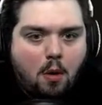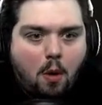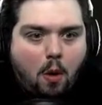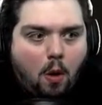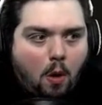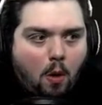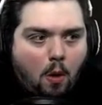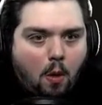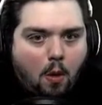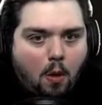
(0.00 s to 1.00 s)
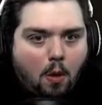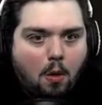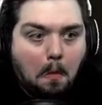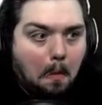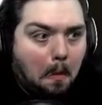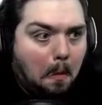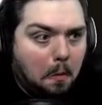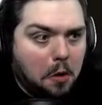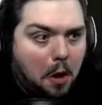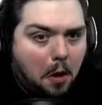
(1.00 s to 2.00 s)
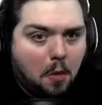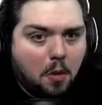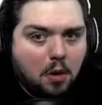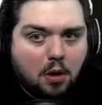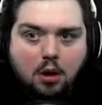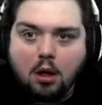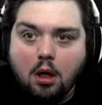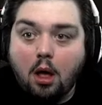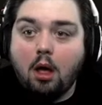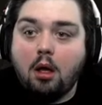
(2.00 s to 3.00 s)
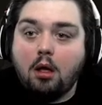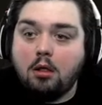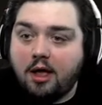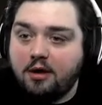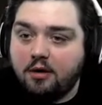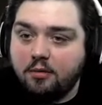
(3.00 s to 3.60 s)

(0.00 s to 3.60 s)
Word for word: Oh, oh no! Lighter.